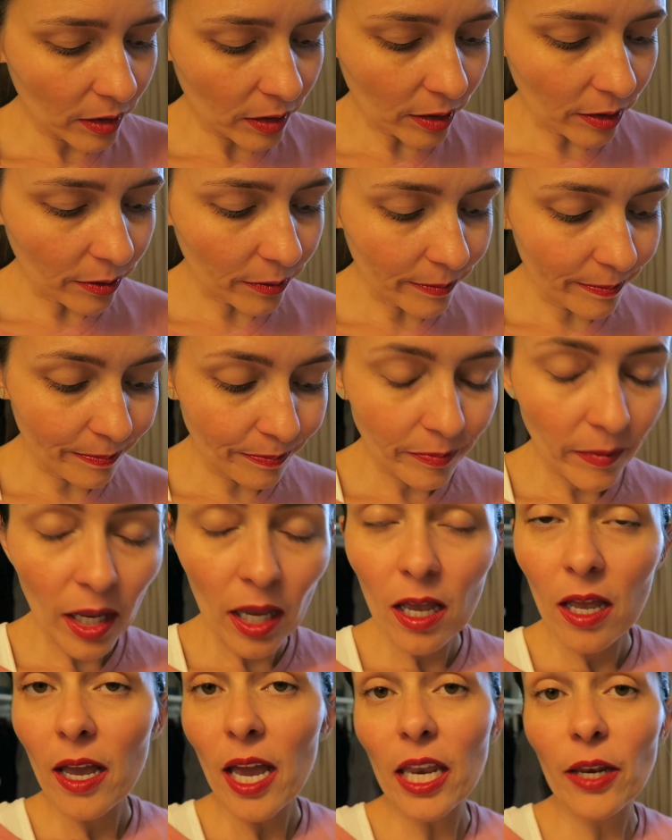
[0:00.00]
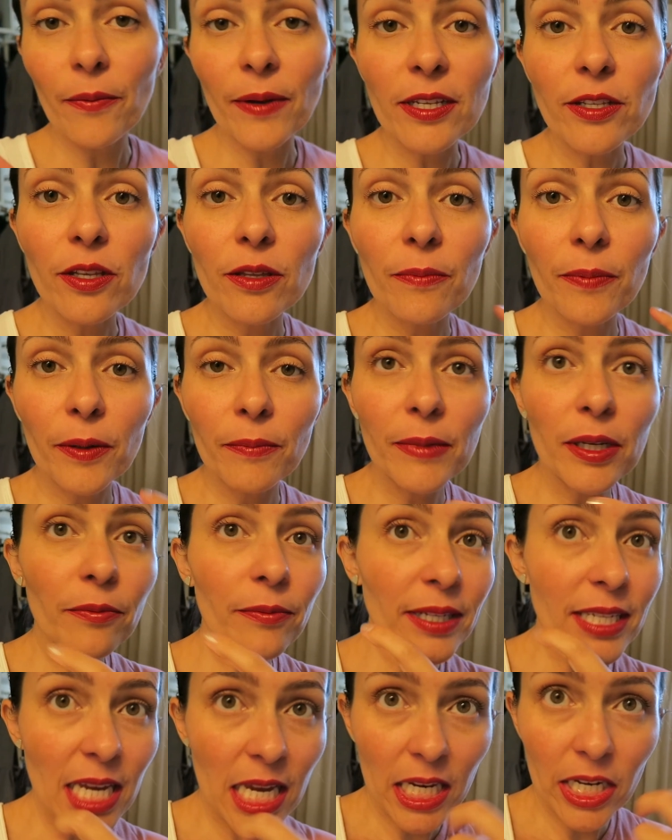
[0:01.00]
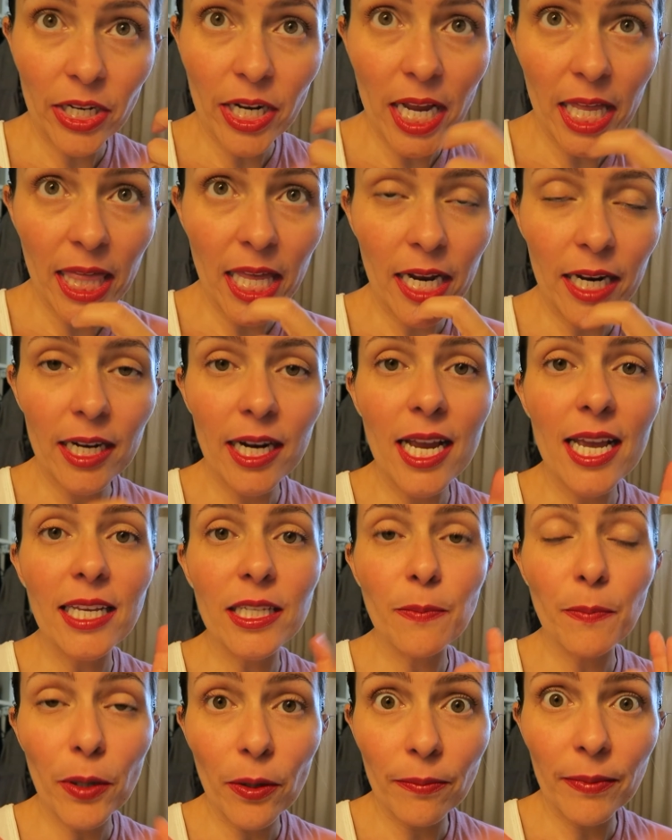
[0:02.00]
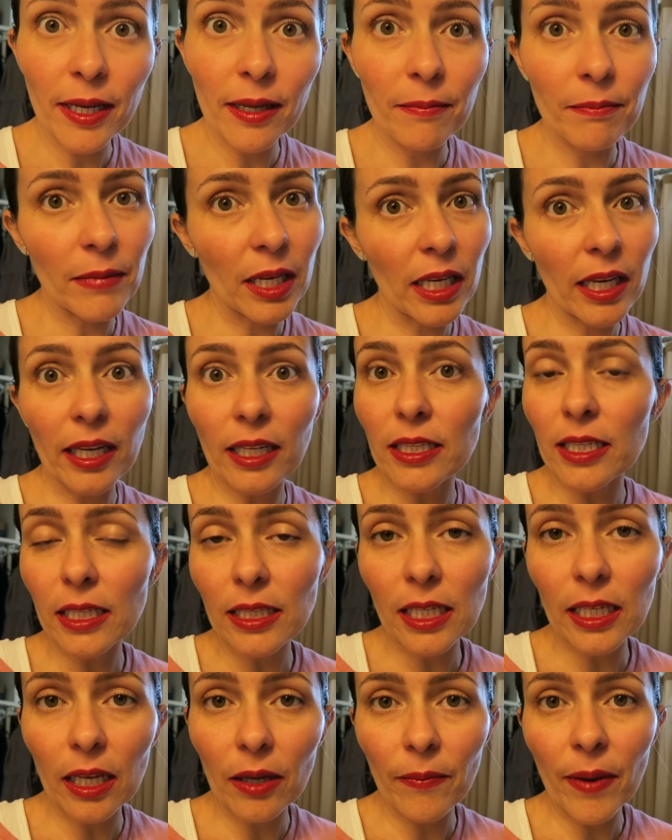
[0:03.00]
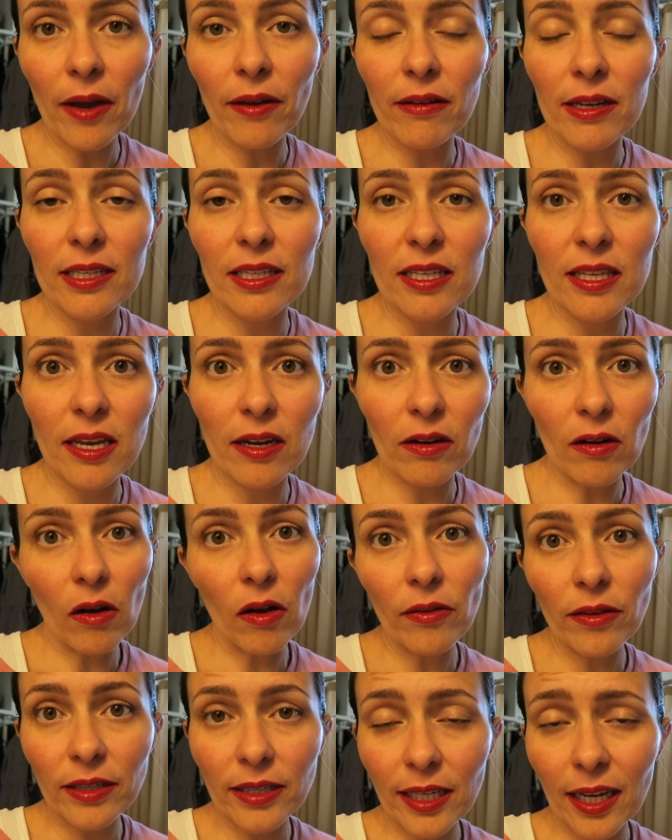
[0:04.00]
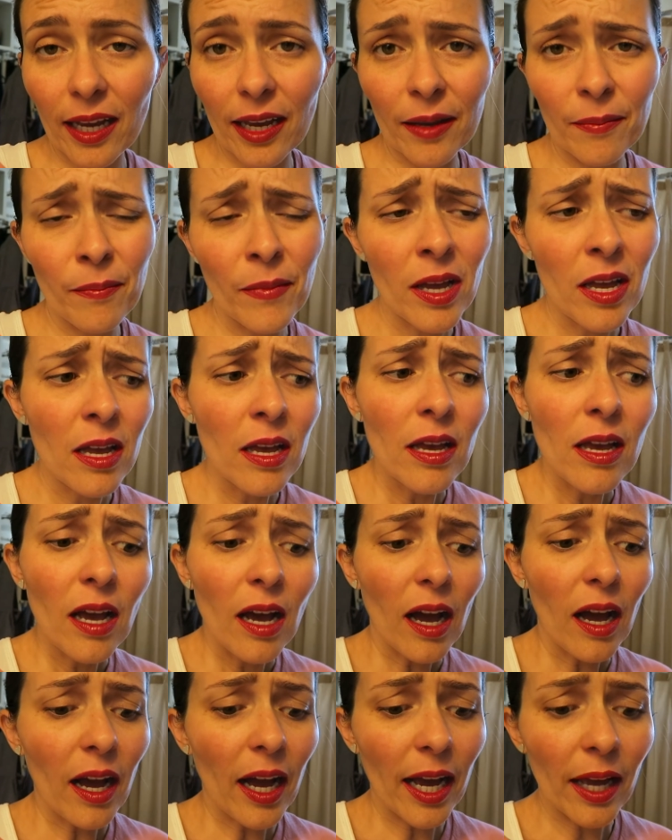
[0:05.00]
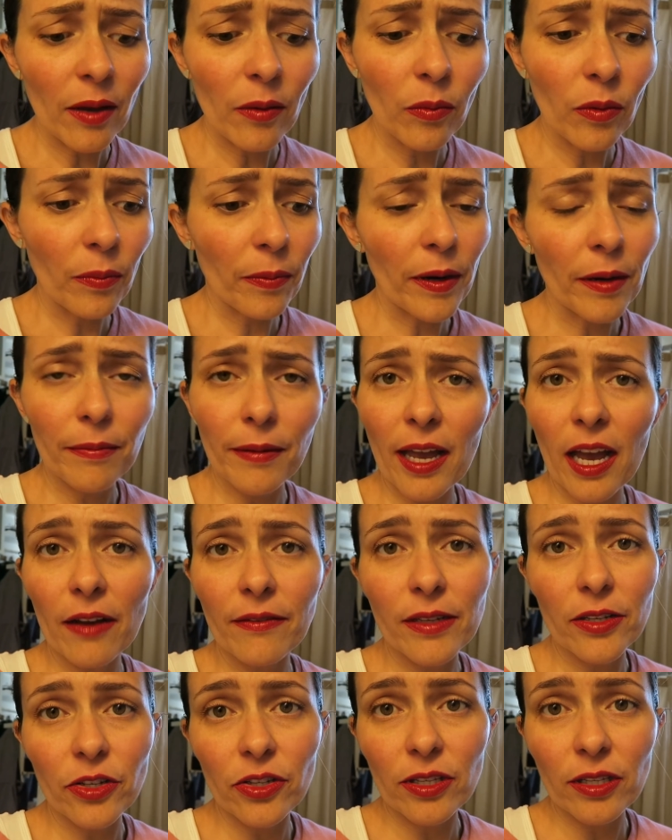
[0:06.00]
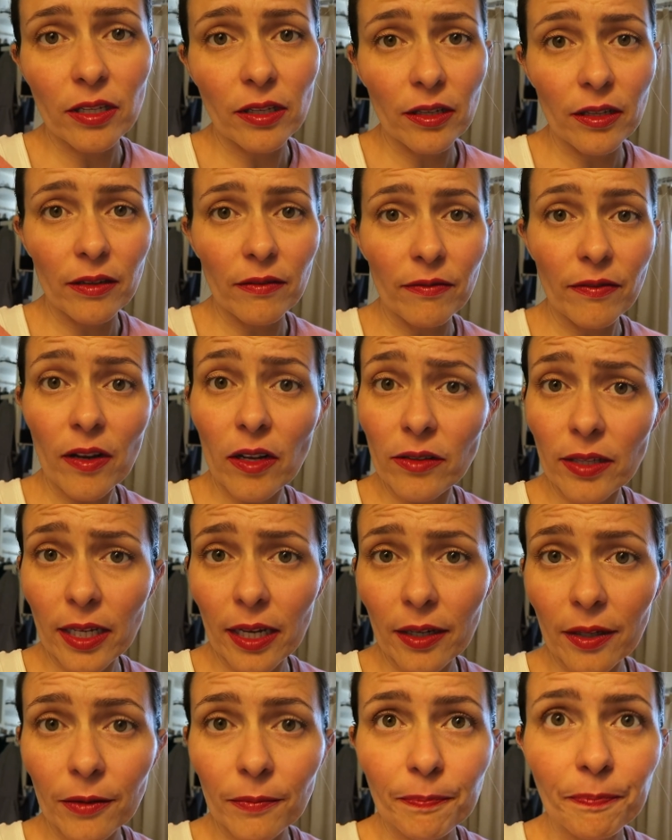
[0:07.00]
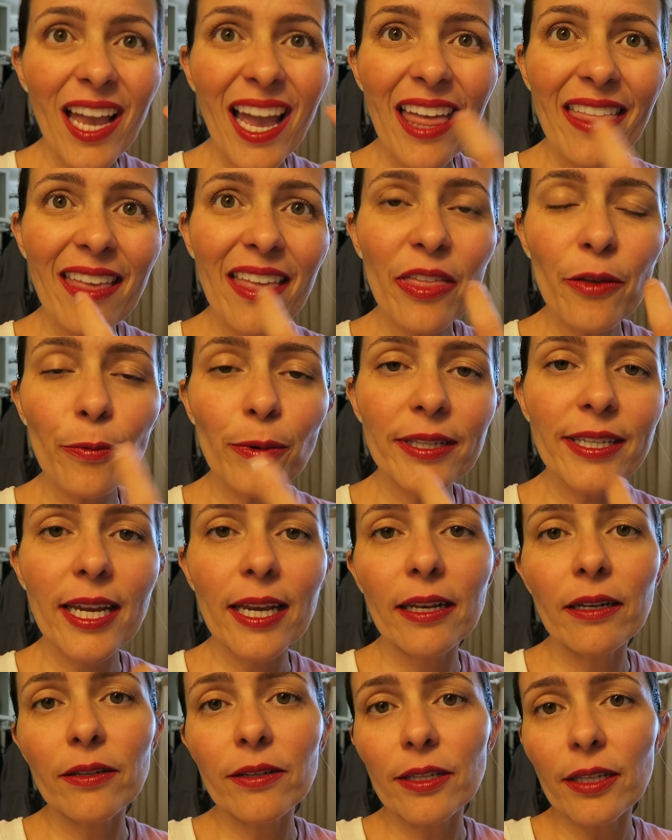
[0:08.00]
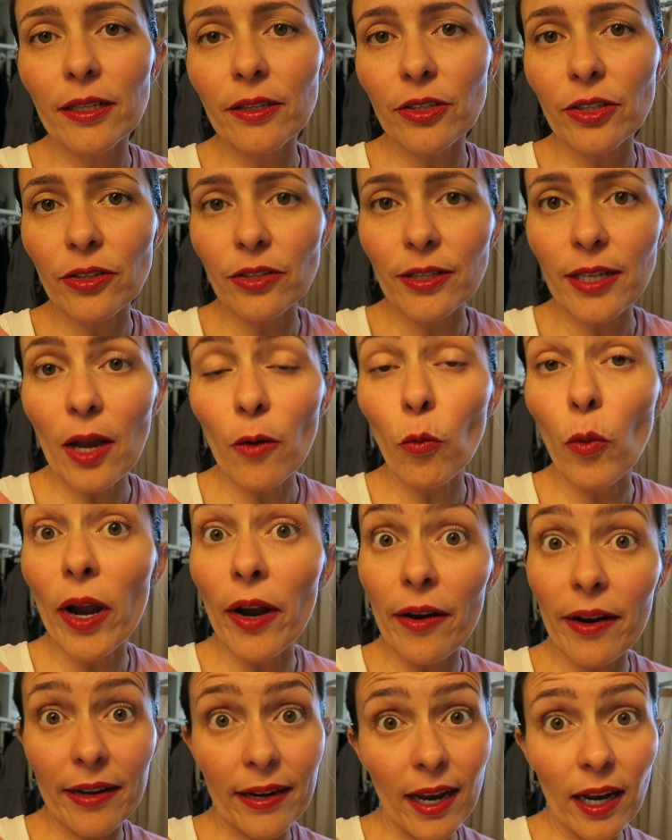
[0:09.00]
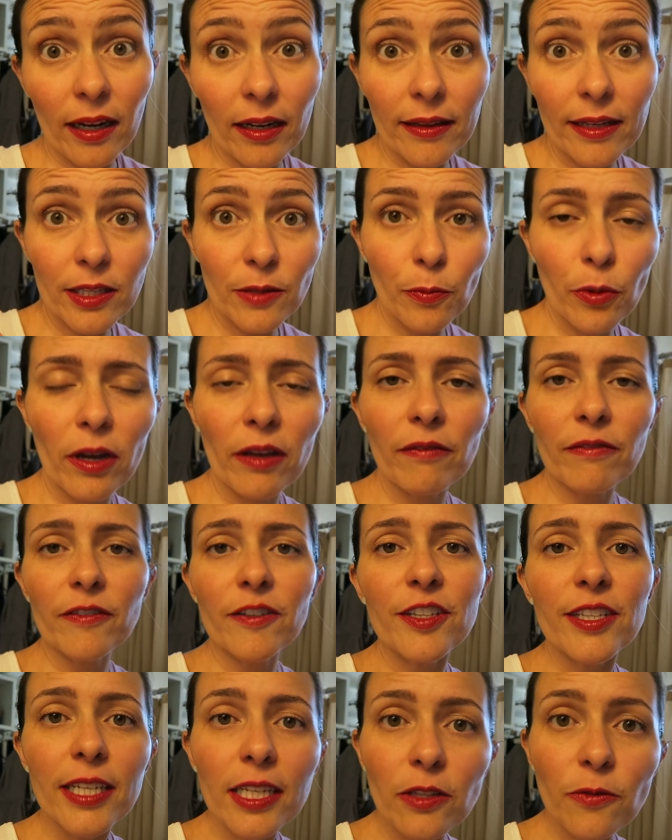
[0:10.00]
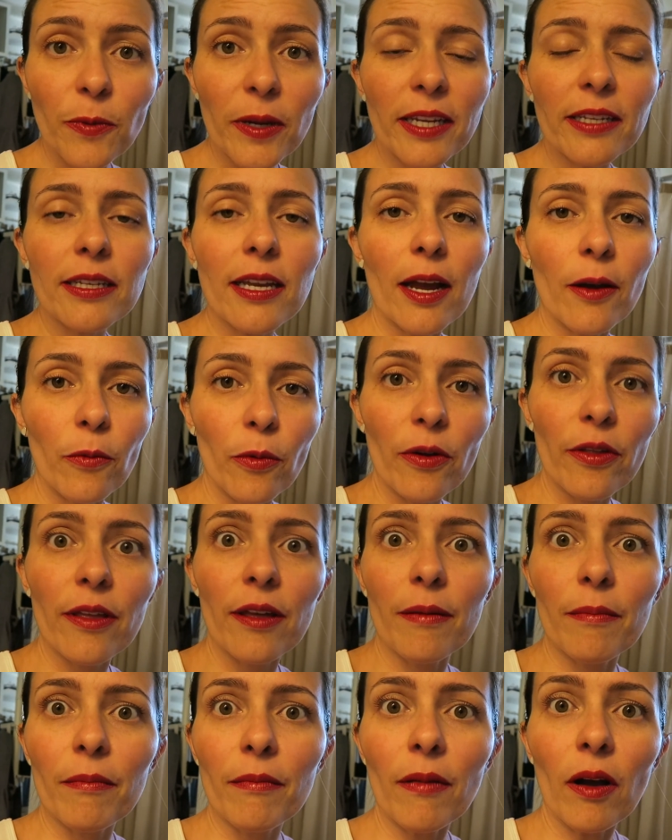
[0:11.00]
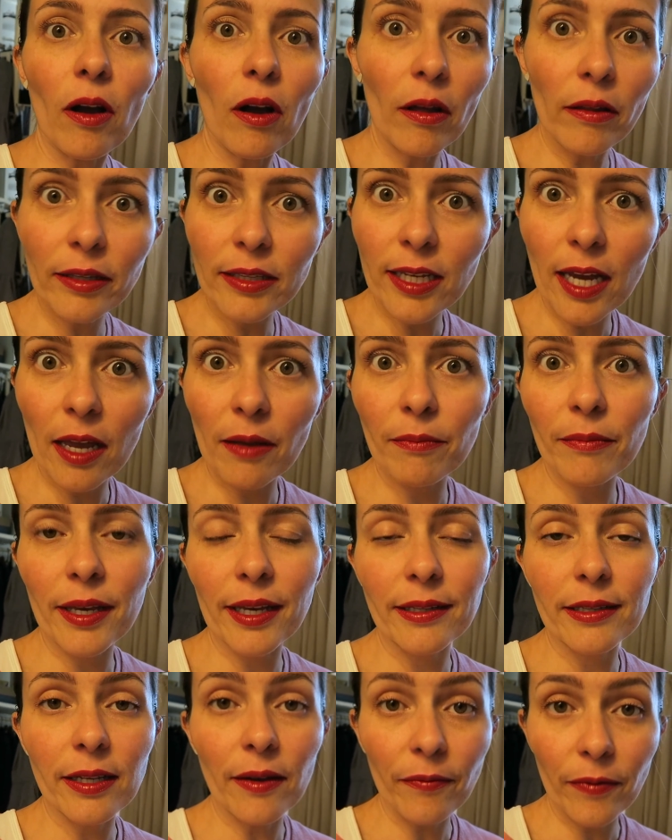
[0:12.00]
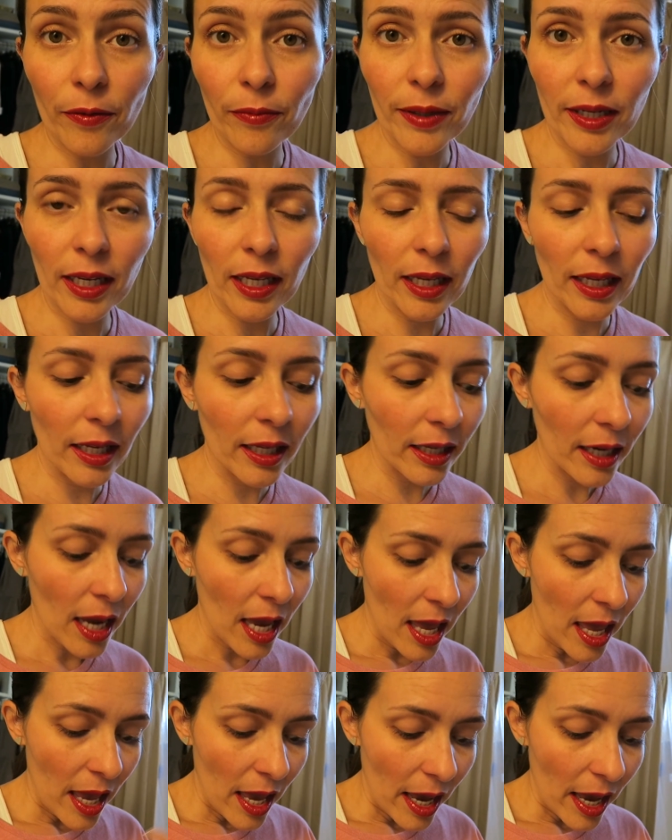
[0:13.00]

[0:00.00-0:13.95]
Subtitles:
So anyway, so the permanent retainer in there is permanent, meaning it doesn't come out, it's there all the time. I will probably have it just till it falls out. And then the retainers I just wear at night. At this point, for 6 weeks, I wore them all the time except for when I eat.